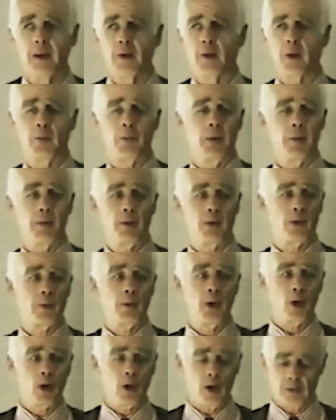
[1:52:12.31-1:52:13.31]
what people
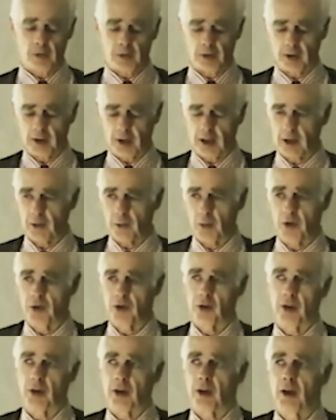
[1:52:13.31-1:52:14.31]
spoke of, and that
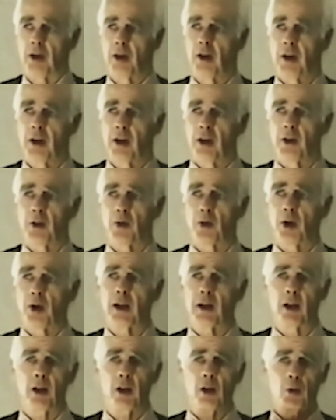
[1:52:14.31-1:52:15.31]
was the
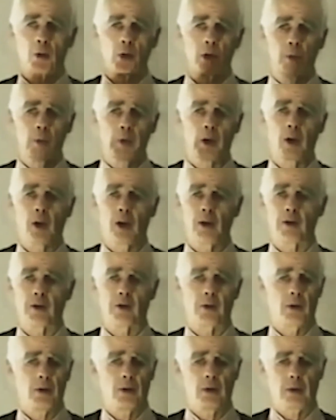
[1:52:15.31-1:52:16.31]
Rheingold was
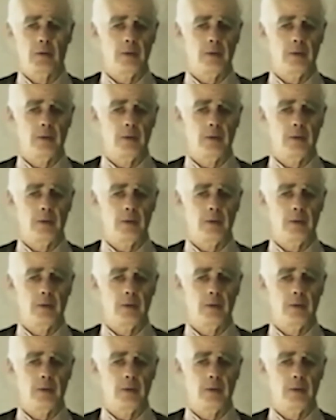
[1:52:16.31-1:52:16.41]
because